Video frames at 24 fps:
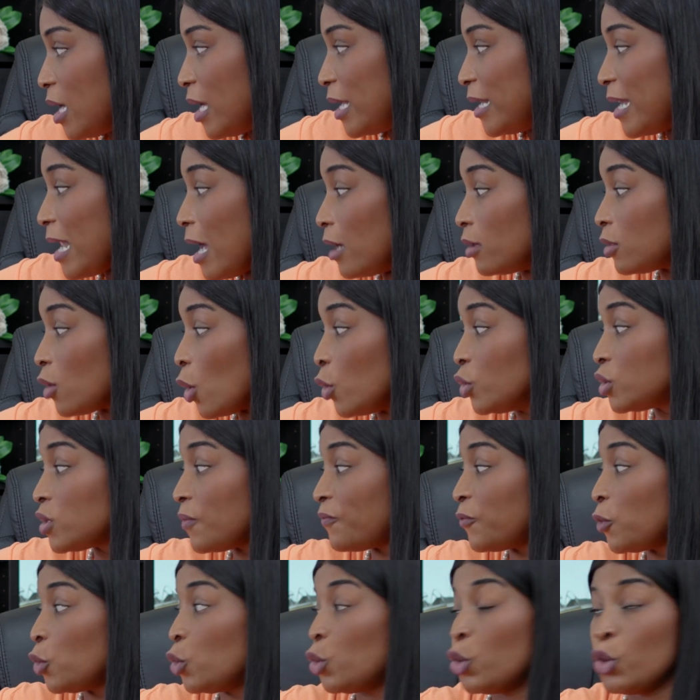Now, those
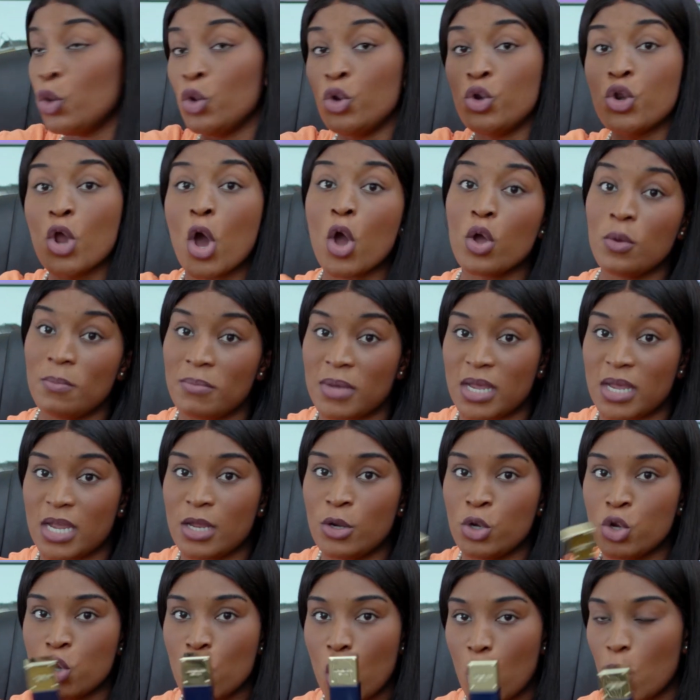of you who know me
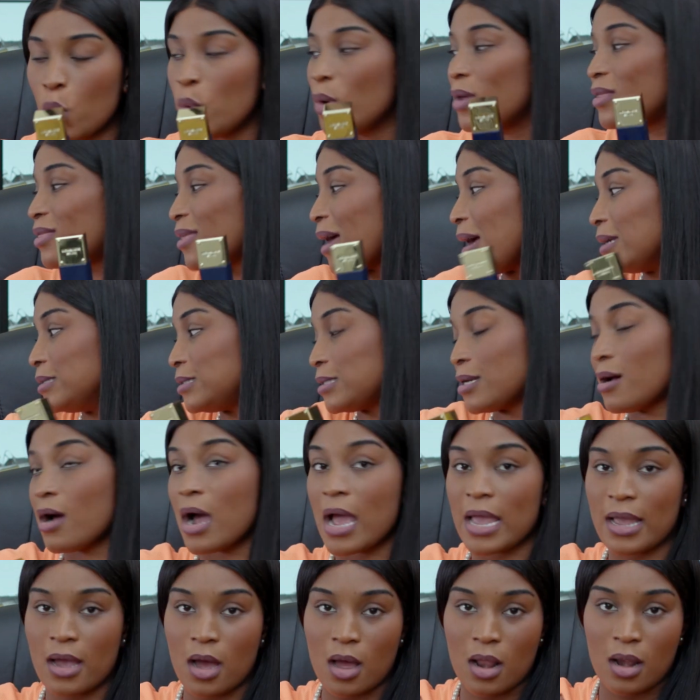know that
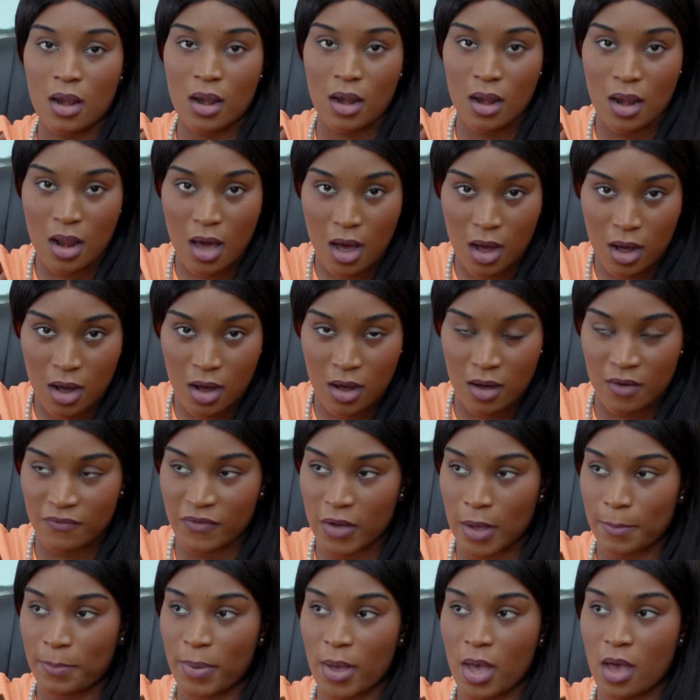I love
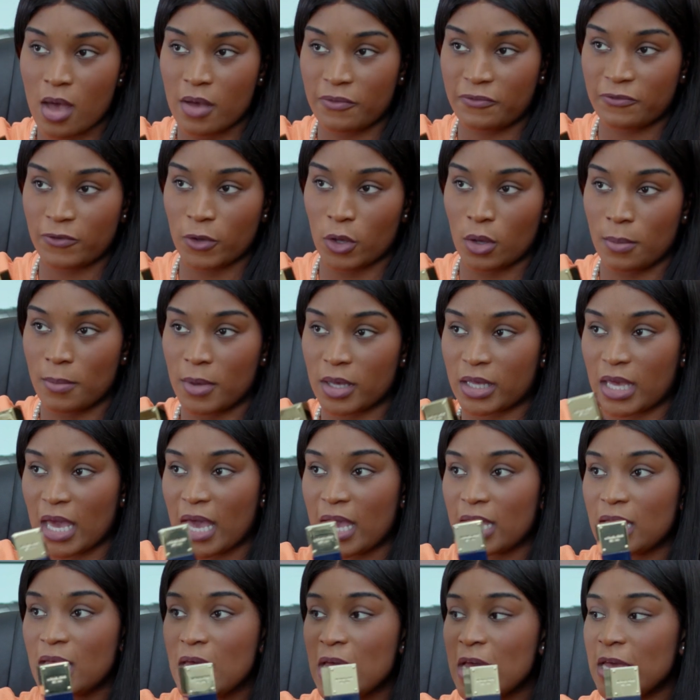Perfume,
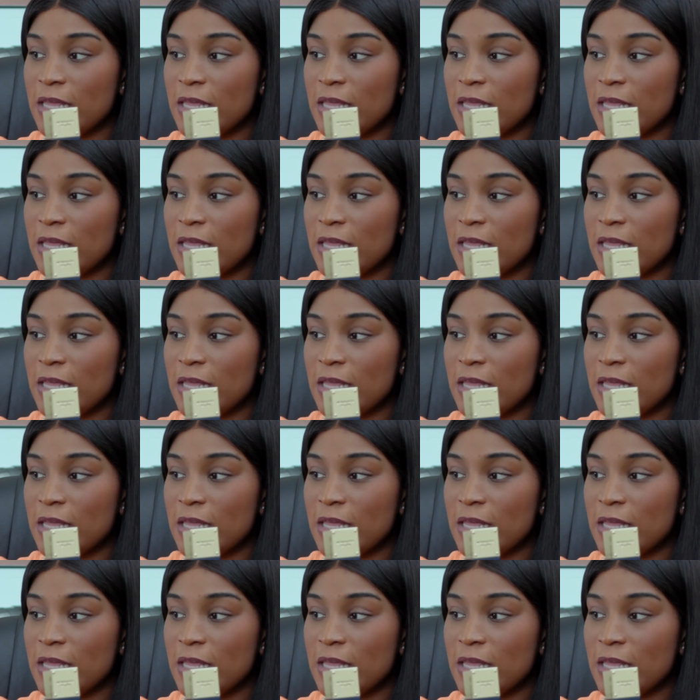okay?